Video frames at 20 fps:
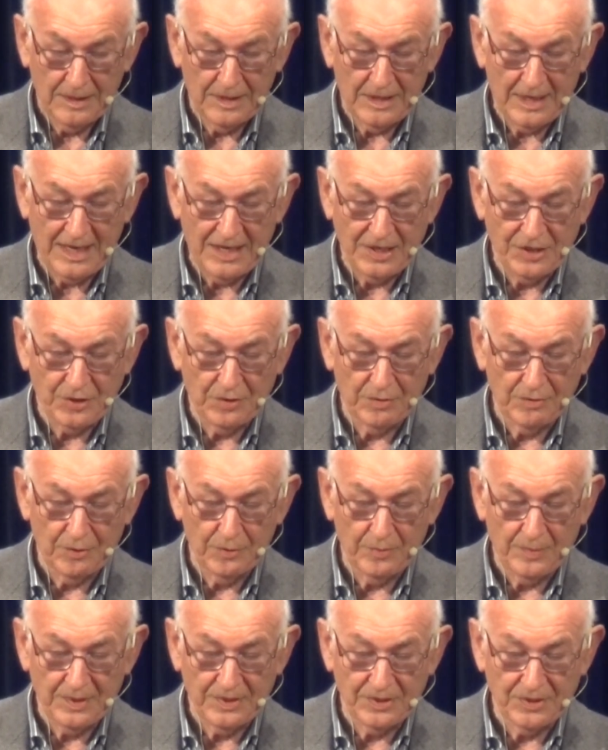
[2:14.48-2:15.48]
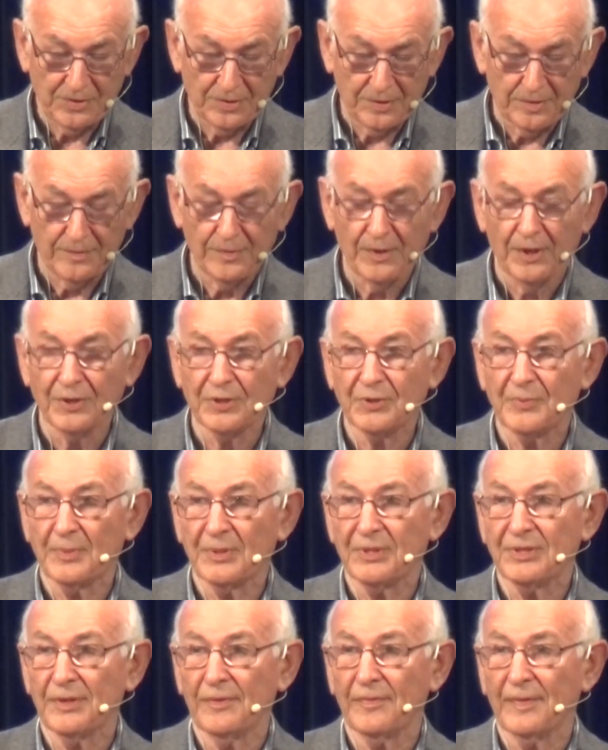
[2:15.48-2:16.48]
The age group is sort of not
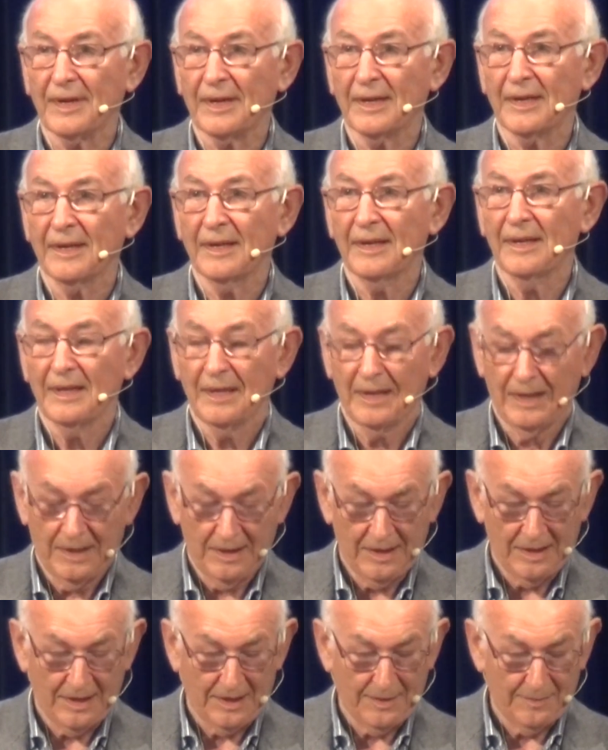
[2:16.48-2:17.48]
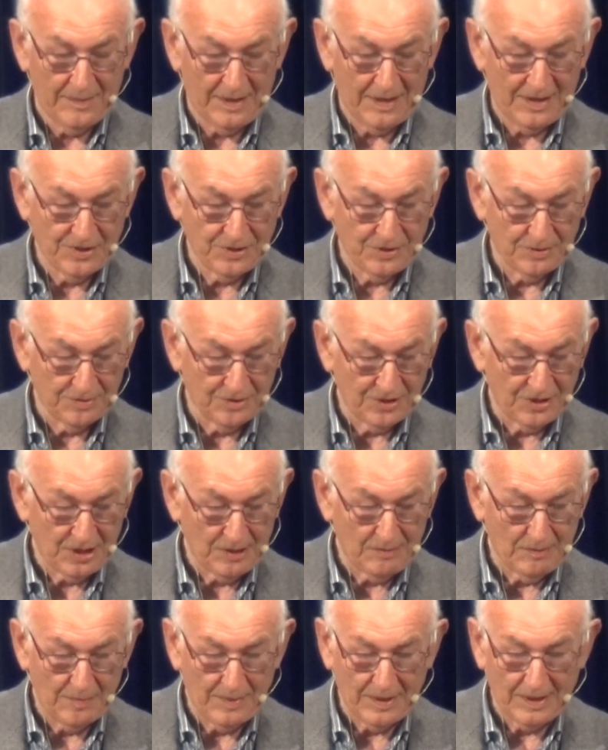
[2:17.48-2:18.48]
specific, as you'll
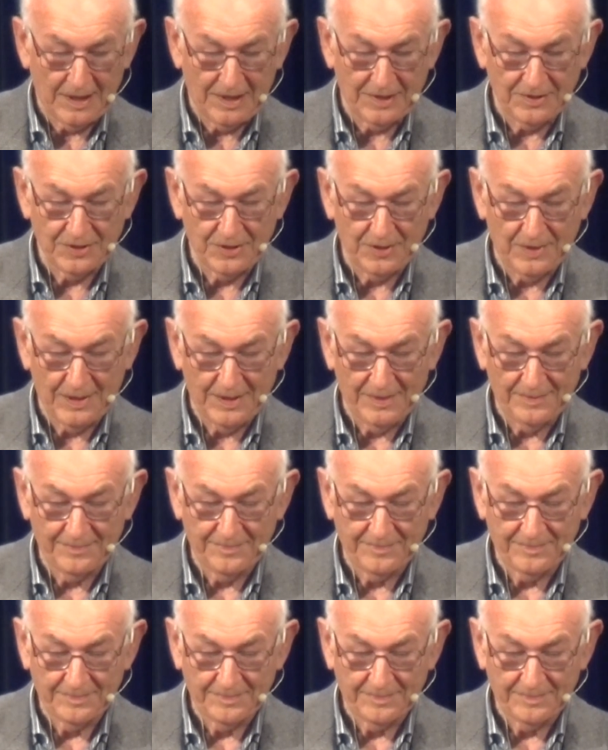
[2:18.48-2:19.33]
see when we get to it.